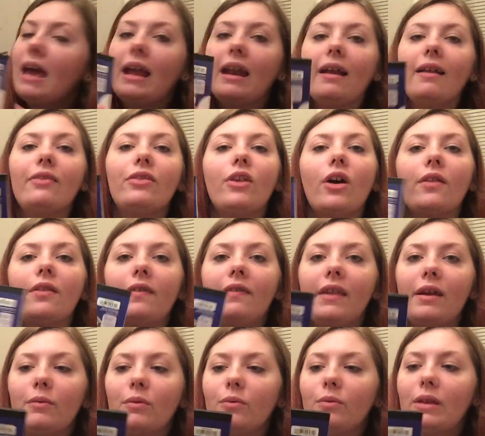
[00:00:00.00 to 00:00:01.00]
I thought
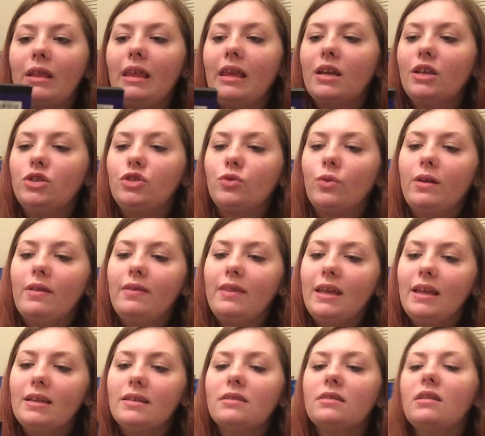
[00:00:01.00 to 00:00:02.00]
they would really enjoy
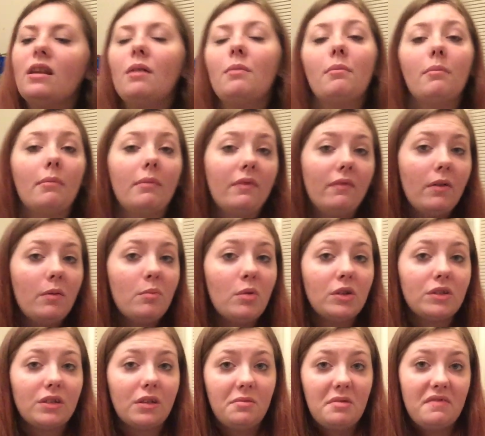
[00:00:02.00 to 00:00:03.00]
these. Now, the fun
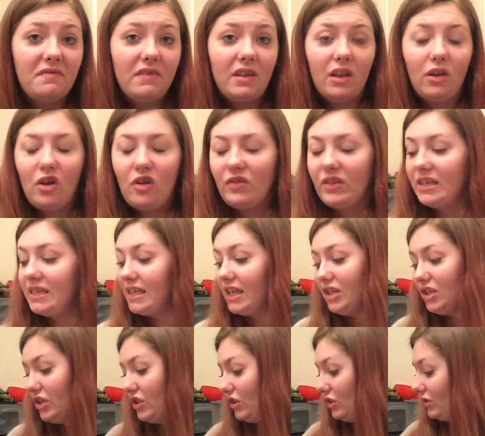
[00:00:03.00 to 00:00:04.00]
part's gonna be fitting all this
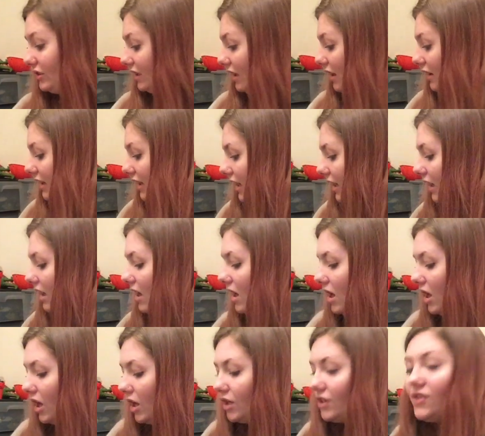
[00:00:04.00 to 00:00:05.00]
into their stocking.
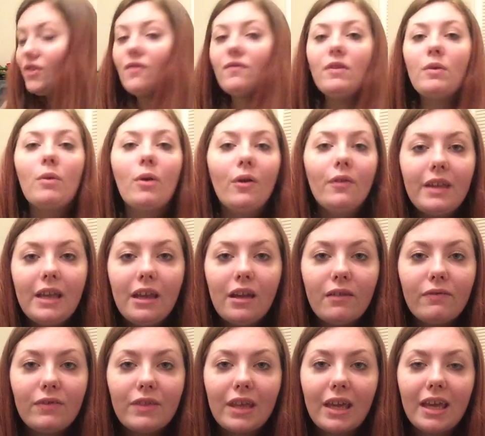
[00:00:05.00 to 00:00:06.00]
So if you were only
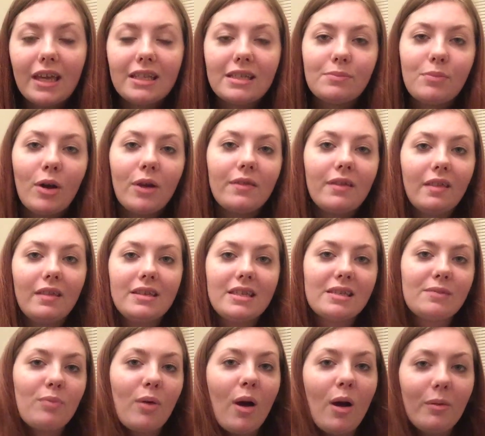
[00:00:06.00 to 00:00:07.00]
here for the kids part, then this
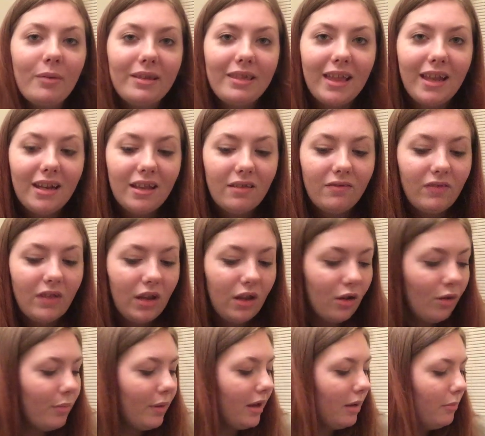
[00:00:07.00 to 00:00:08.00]
is probably the end of the
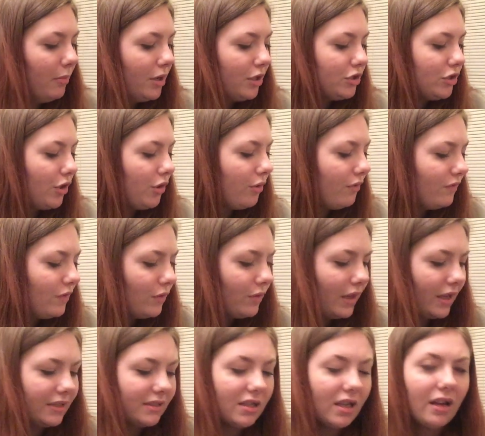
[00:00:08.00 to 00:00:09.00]
video, but I'm gonna show you a few
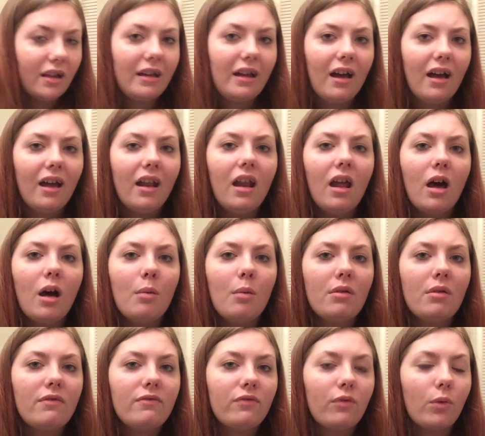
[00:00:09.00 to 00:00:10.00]
things that I got
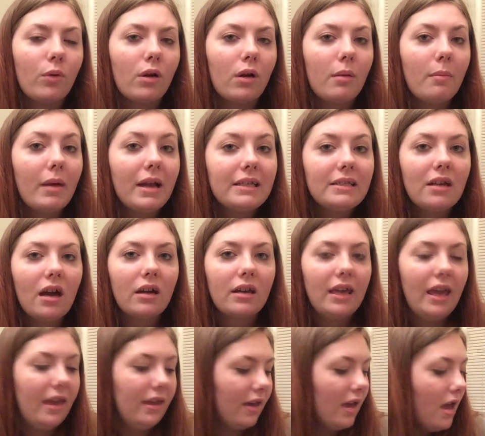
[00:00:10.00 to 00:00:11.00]
for my
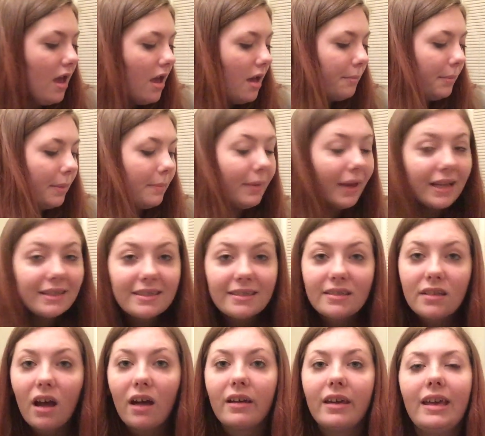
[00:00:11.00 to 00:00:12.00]
stocking, my pet's
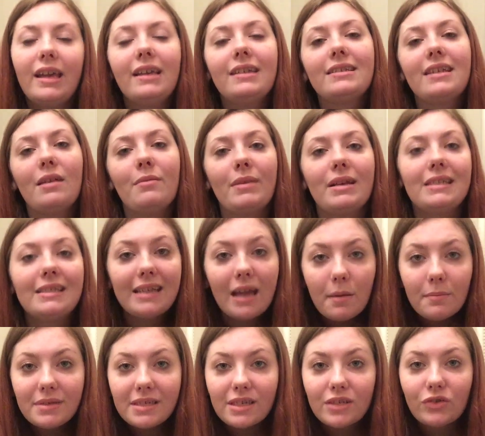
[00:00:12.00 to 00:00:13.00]
stockings, and my
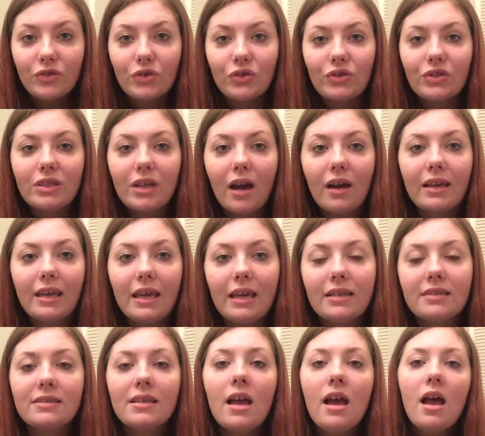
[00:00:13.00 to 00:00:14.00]
stepsister's
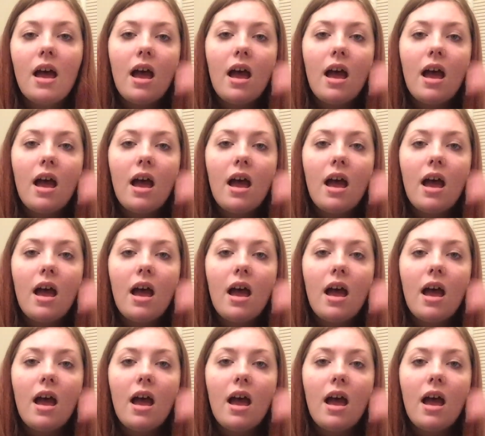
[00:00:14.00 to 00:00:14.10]
stockings.